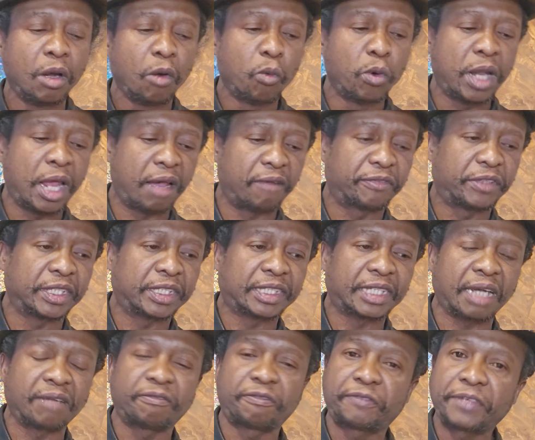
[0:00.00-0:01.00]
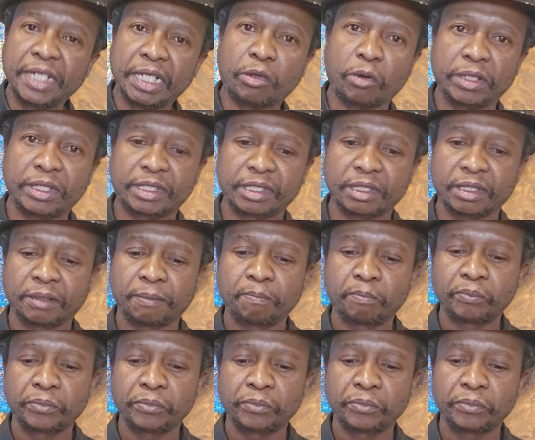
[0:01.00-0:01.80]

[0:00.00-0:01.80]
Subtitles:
will have the same frequency.